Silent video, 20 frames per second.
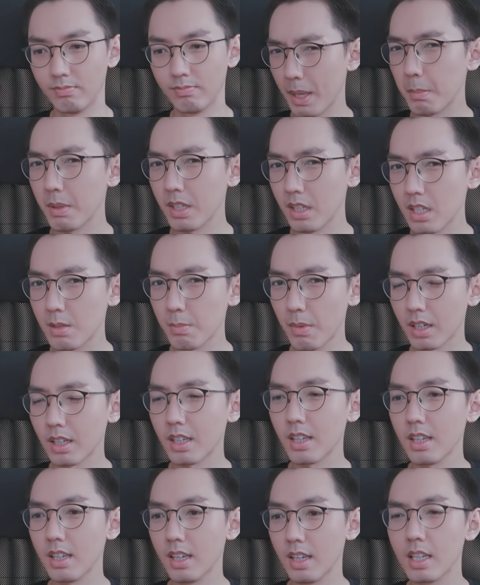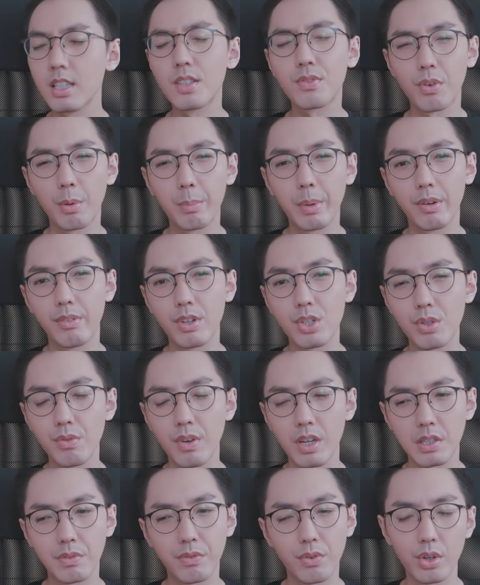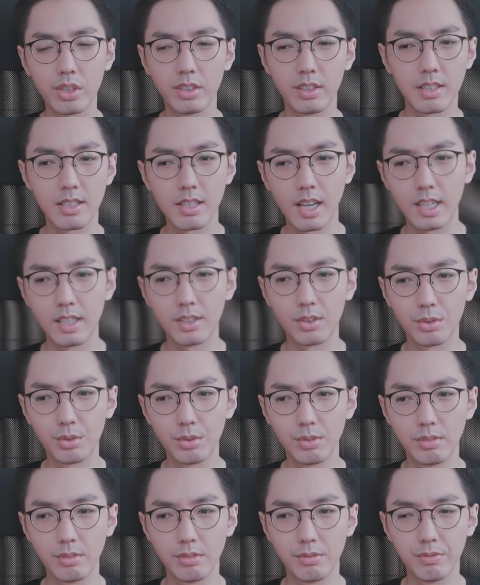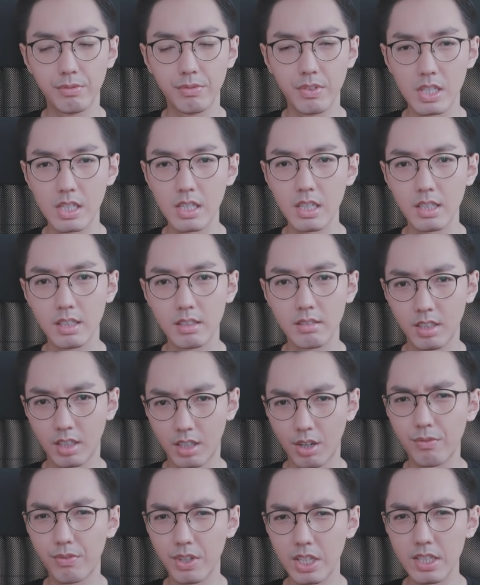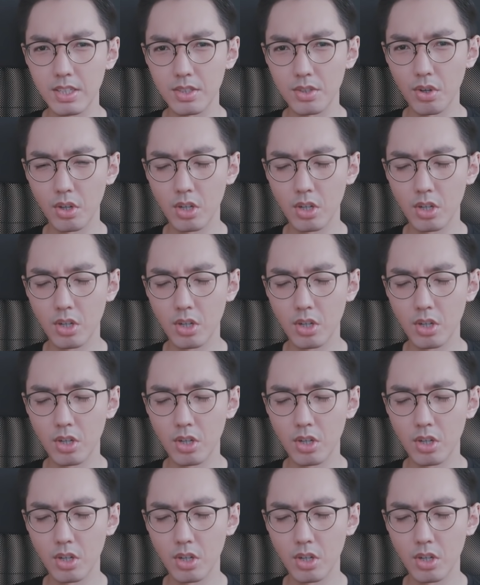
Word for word: Maybe this monkey is from McRitchie Reservoir and decided to visit the convenience